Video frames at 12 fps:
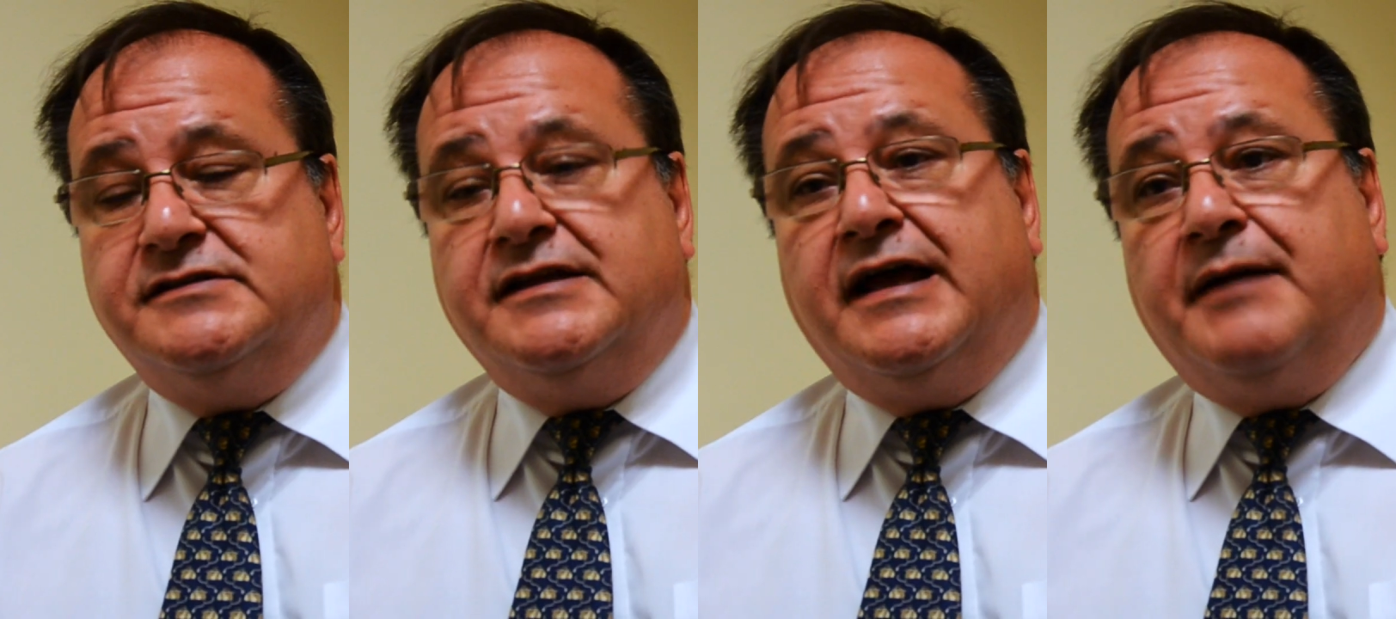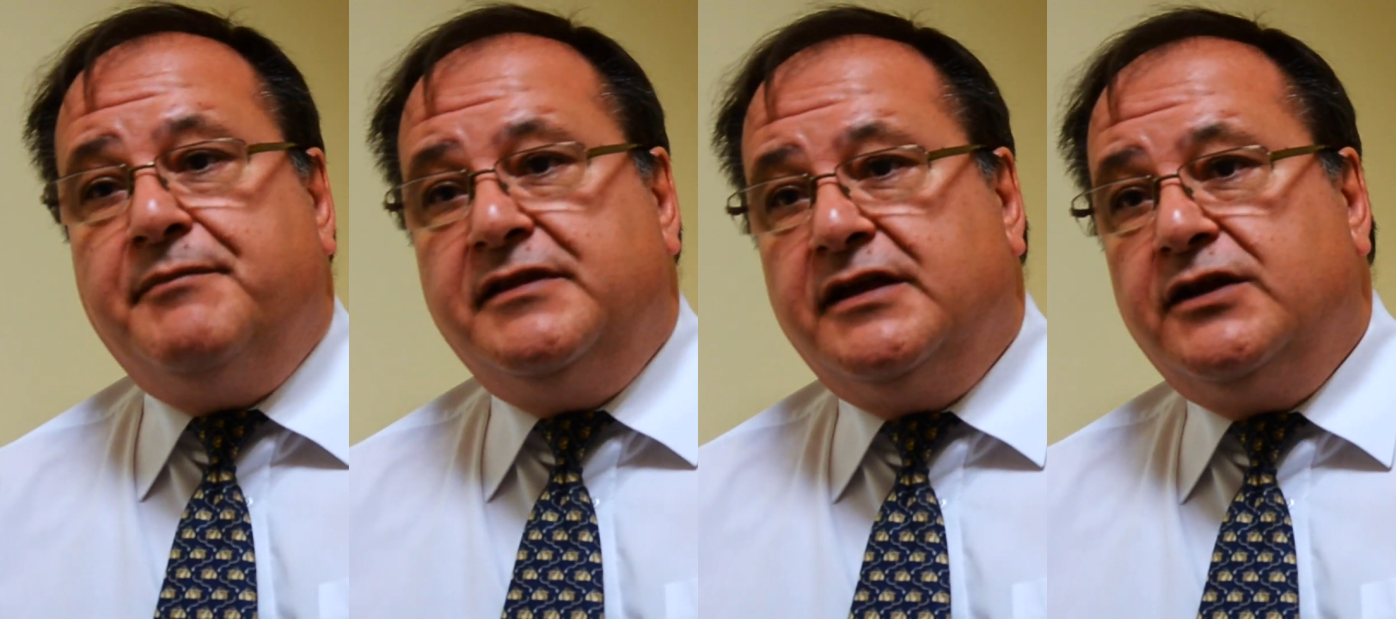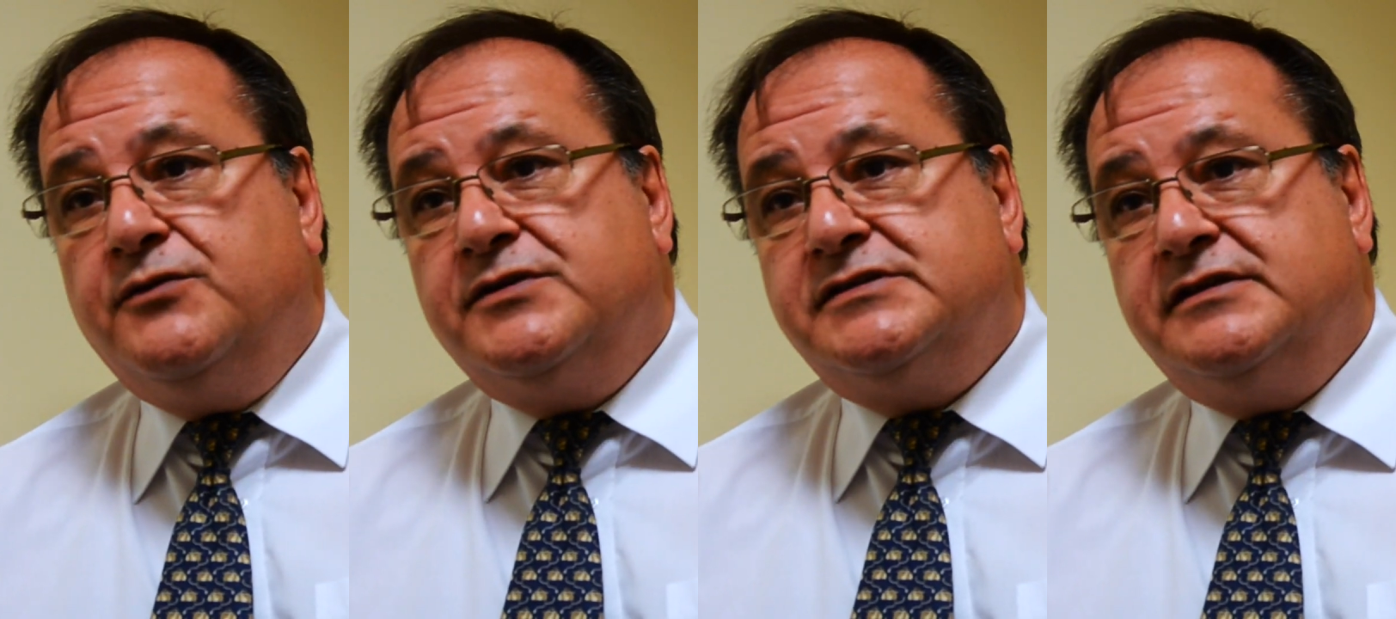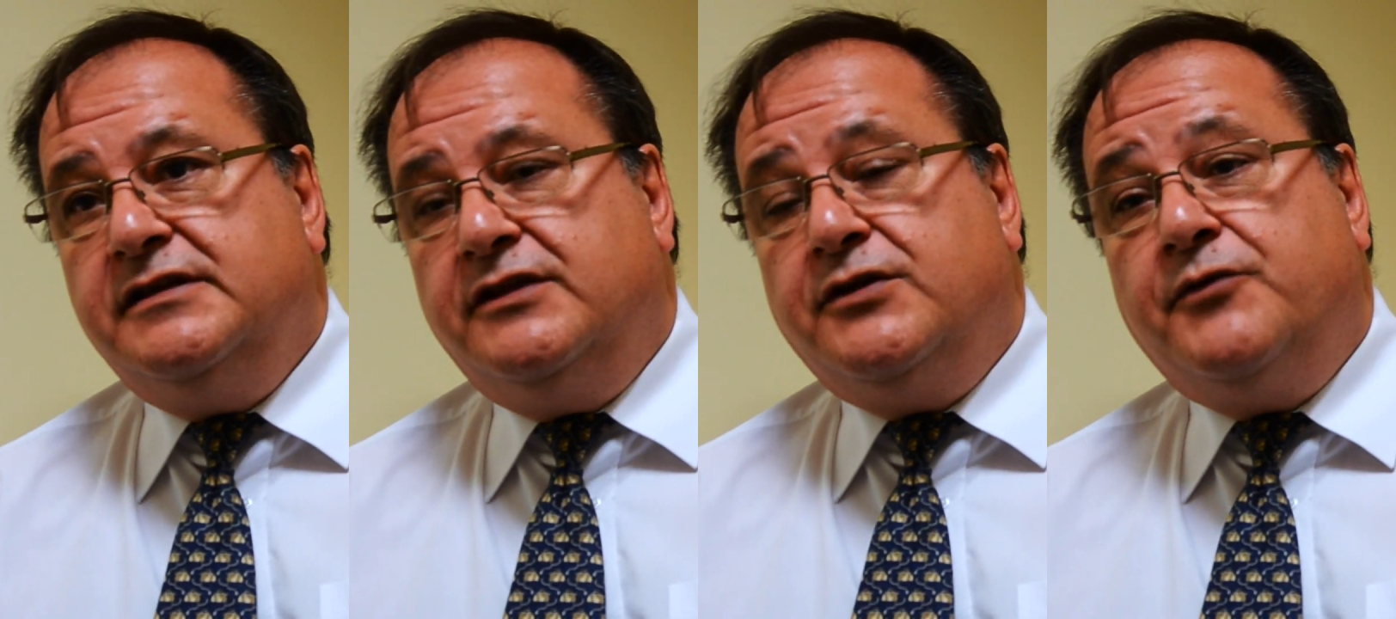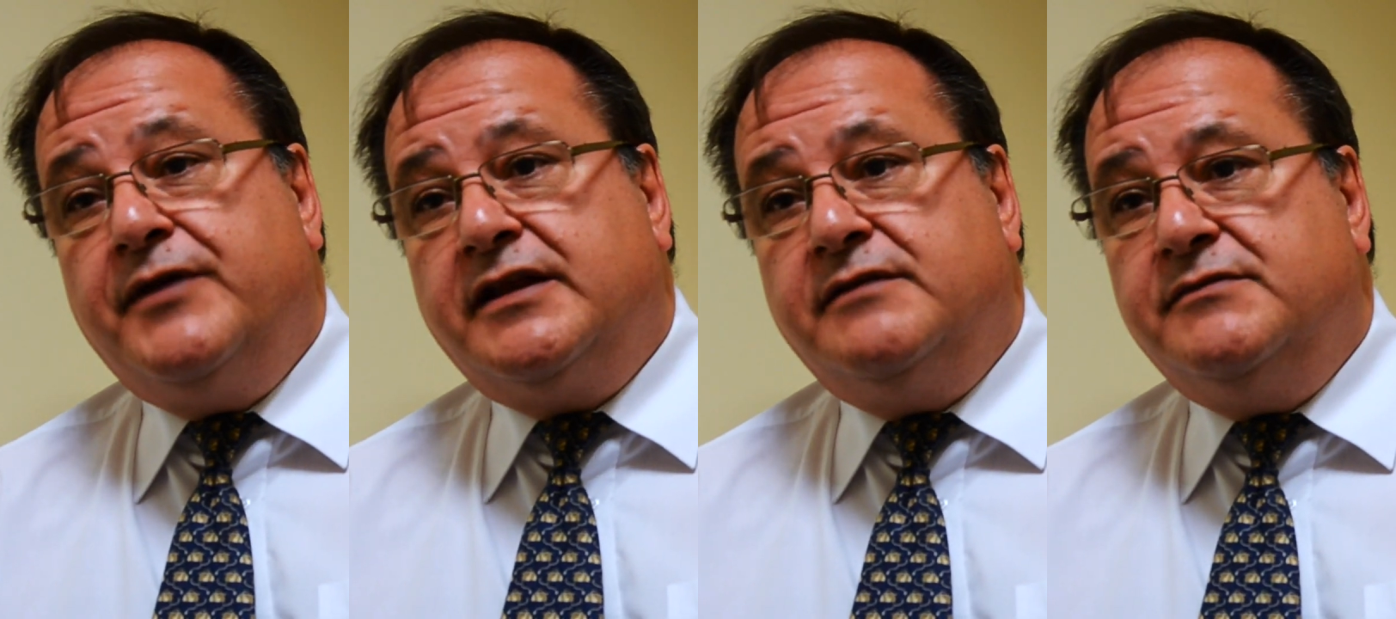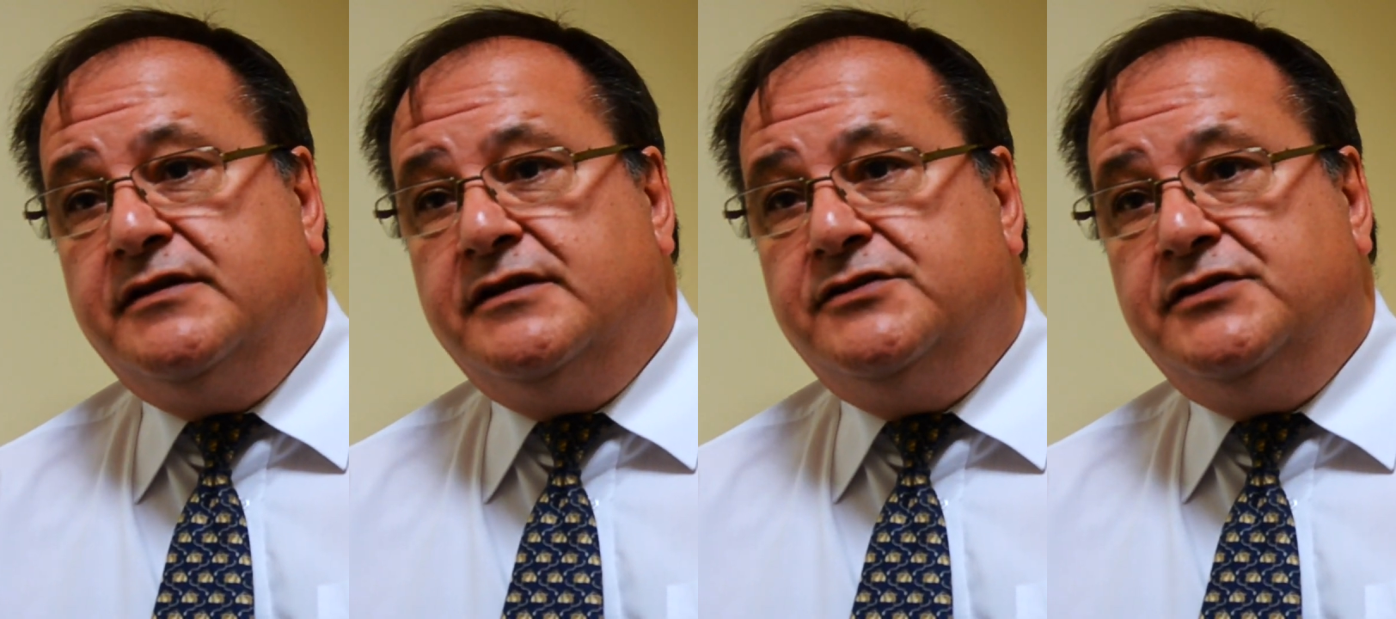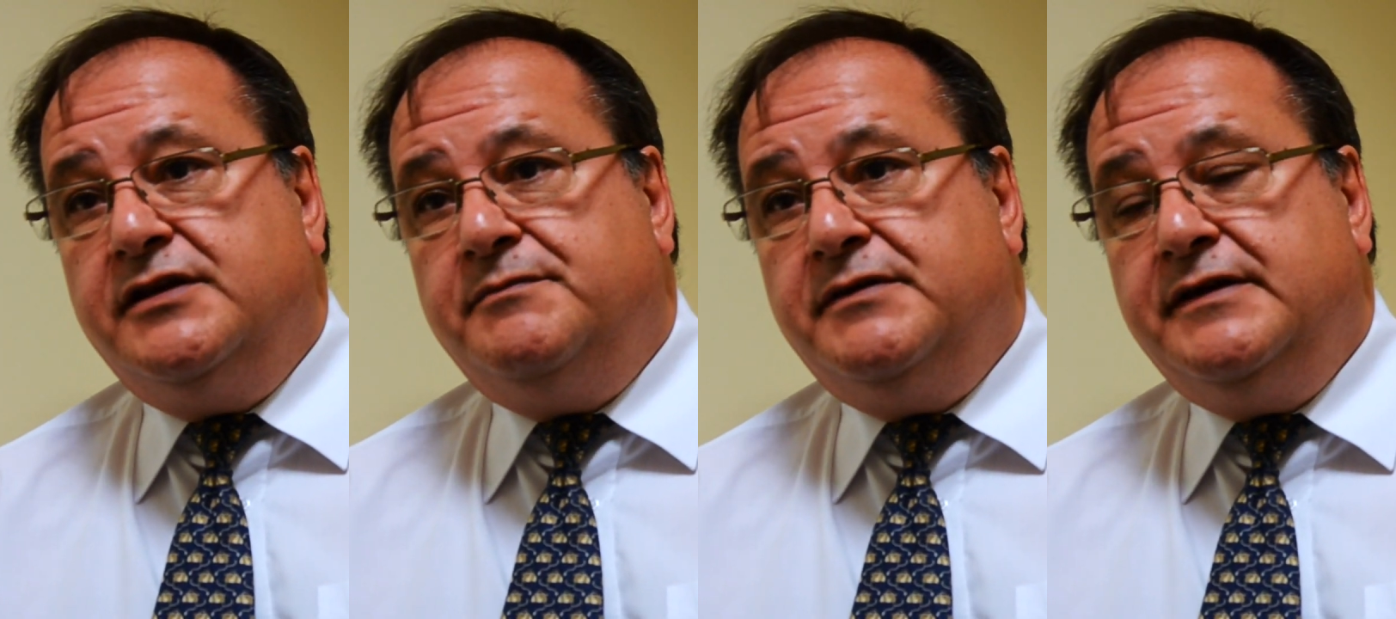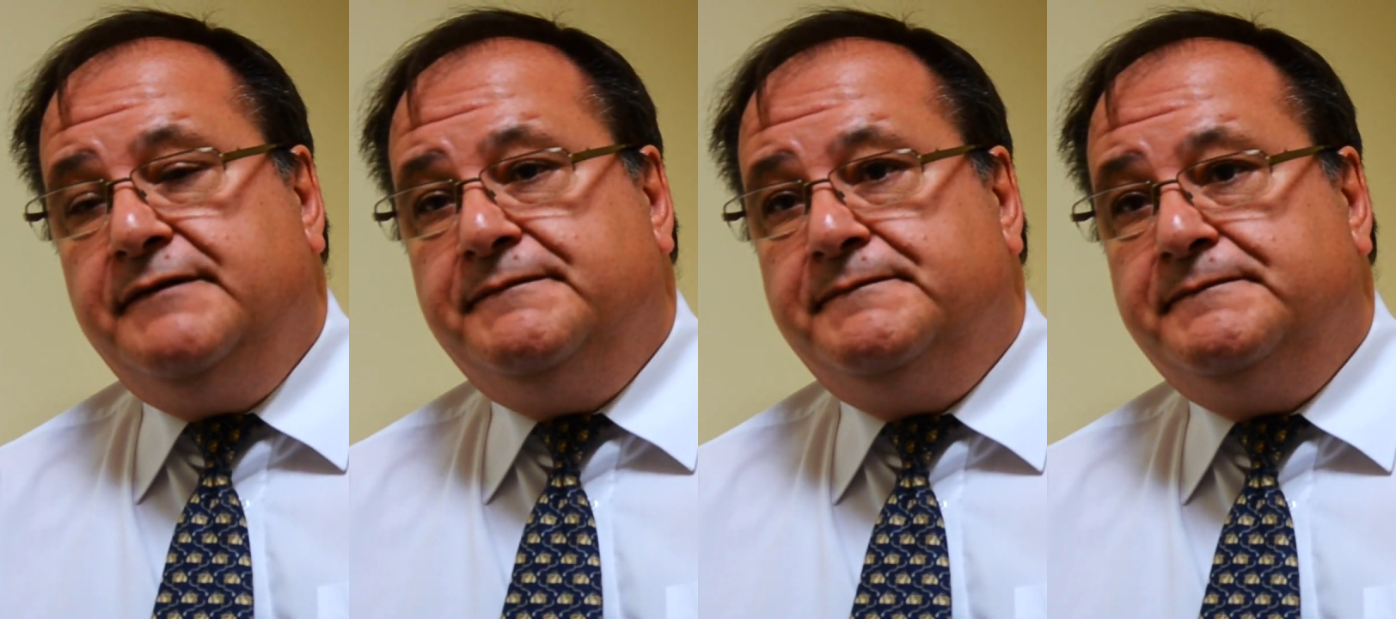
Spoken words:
isn't happy, they can always direct them to the GP.